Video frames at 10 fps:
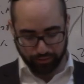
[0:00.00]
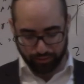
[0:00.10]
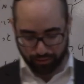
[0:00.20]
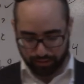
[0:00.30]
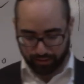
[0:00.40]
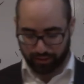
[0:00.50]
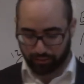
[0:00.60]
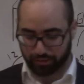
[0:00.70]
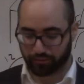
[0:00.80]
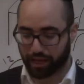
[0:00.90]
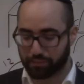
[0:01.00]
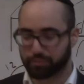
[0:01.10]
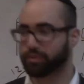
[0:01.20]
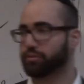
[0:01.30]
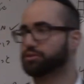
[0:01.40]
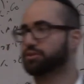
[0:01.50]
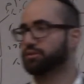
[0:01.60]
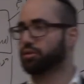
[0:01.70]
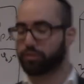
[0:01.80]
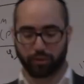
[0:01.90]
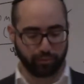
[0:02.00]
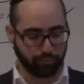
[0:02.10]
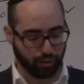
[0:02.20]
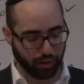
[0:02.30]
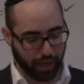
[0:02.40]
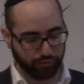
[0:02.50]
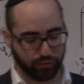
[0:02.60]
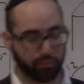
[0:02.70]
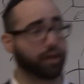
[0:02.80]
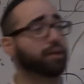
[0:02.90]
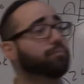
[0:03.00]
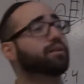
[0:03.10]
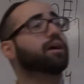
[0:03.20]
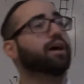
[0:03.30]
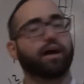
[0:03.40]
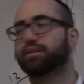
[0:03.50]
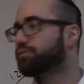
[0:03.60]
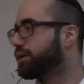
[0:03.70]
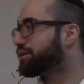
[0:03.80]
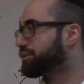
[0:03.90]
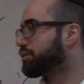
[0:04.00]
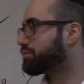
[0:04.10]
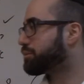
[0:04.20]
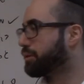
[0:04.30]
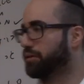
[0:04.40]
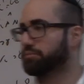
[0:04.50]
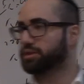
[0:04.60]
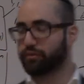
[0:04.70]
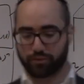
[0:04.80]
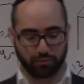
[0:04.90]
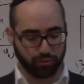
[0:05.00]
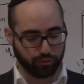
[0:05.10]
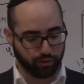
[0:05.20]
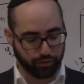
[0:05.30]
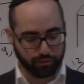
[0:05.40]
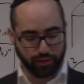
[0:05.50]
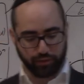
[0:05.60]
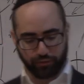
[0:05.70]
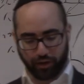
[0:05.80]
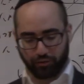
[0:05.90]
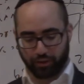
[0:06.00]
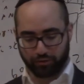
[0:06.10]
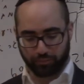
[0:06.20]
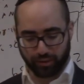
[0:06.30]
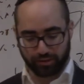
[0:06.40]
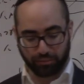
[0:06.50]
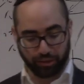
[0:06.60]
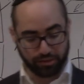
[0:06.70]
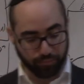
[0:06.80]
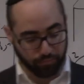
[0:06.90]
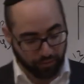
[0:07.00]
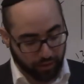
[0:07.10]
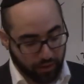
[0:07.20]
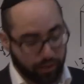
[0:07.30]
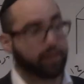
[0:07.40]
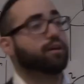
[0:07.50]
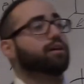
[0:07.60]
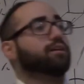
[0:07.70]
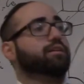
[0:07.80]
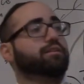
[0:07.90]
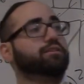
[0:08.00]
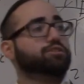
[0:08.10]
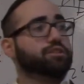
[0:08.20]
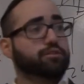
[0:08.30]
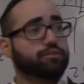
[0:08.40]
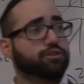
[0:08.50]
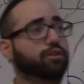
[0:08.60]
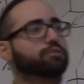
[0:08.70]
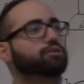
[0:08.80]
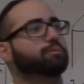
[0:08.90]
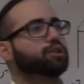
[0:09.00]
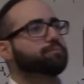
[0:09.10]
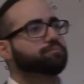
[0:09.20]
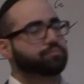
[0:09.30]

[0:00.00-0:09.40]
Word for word: the six segments of the abdomen, which is the lower uh, half of the body, and wings in order to propel themselves to move and fly around from place to place. This is just a general description.